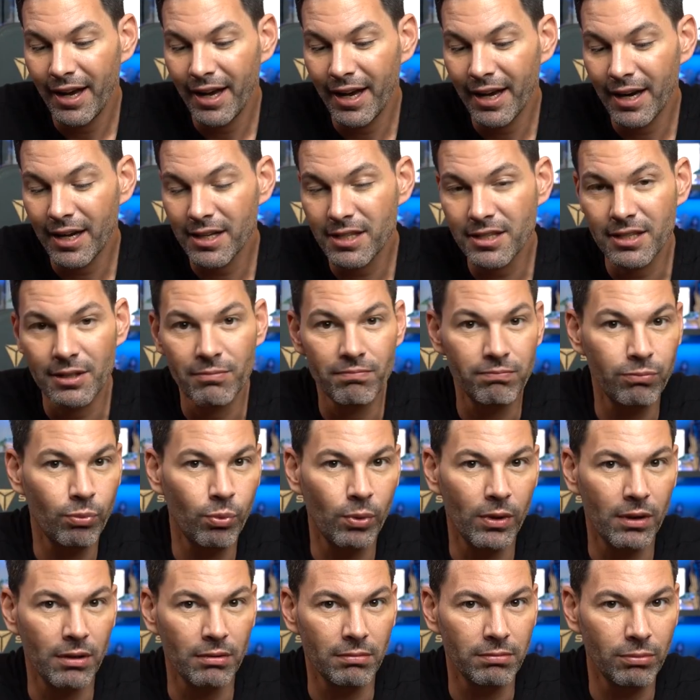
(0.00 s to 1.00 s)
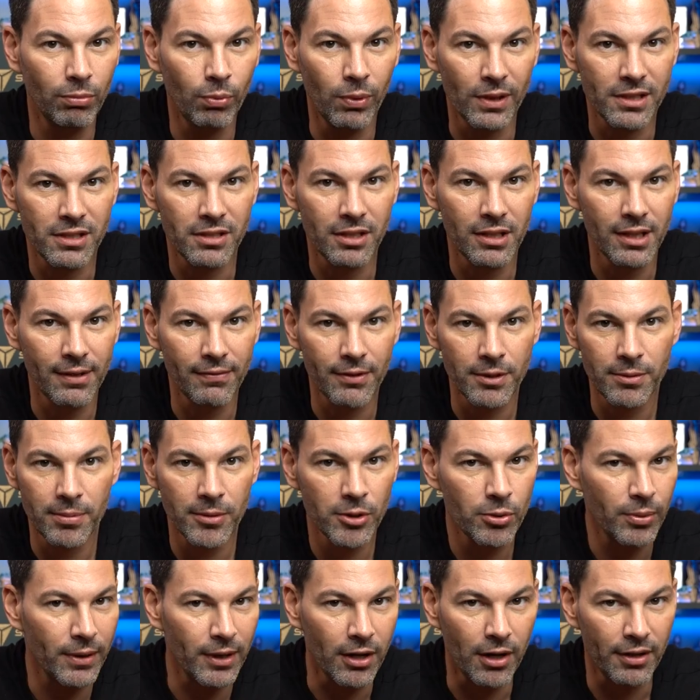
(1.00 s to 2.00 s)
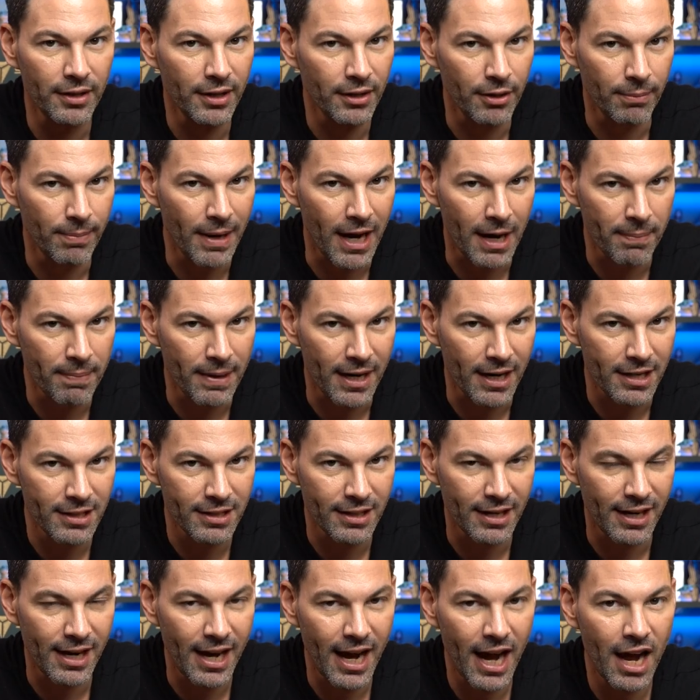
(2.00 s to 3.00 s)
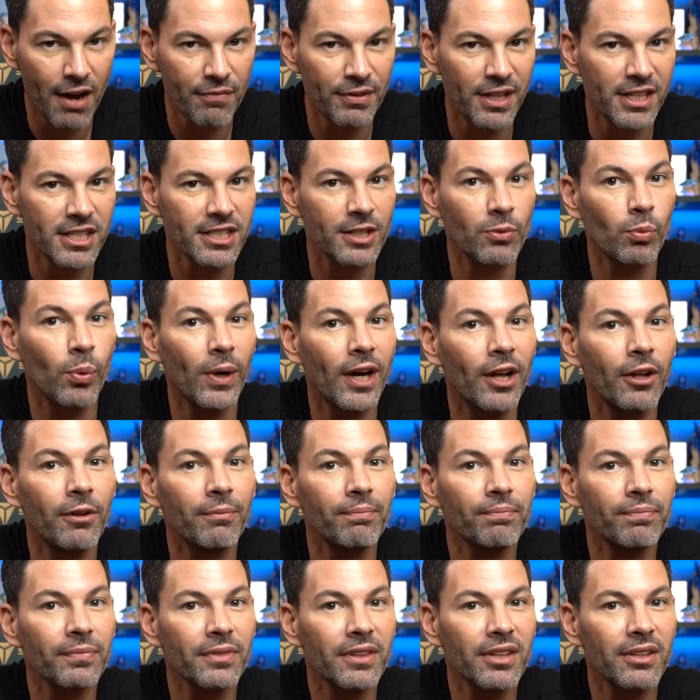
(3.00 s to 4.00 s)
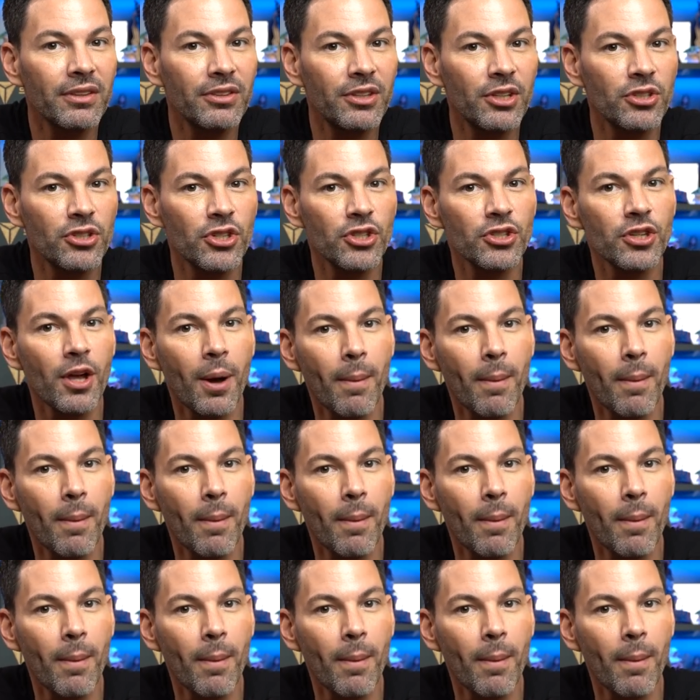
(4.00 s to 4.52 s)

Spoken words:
And I said, well, what's the difference between all the other backpacks that I have? And they said, well, this is